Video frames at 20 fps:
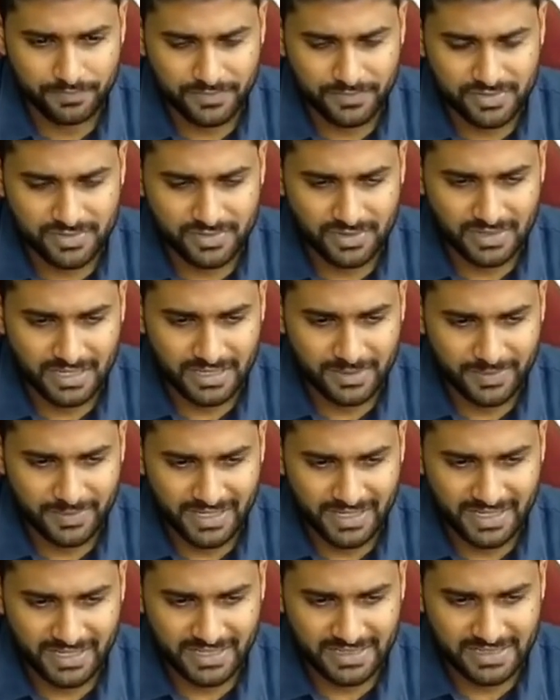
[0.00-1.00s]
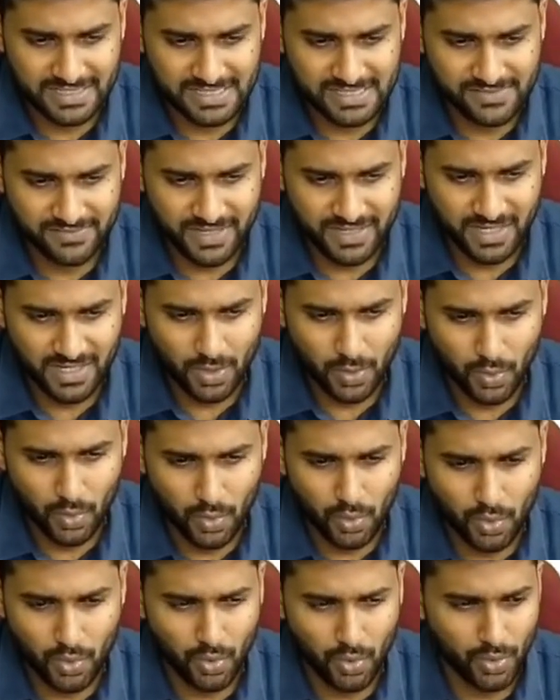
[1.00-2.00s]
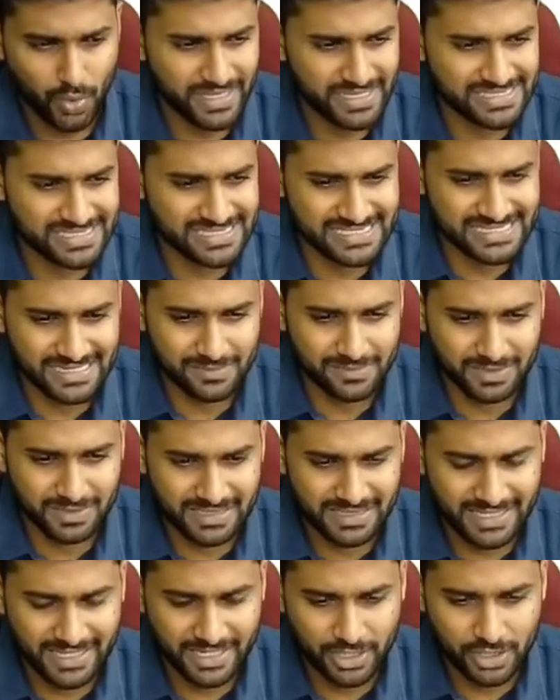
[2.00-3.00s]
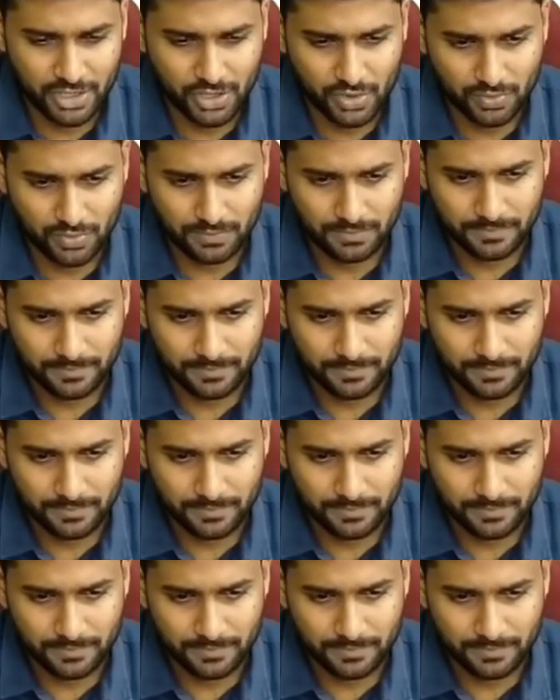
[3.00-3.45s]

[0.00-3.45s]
So let me take in this way. O is double than Q.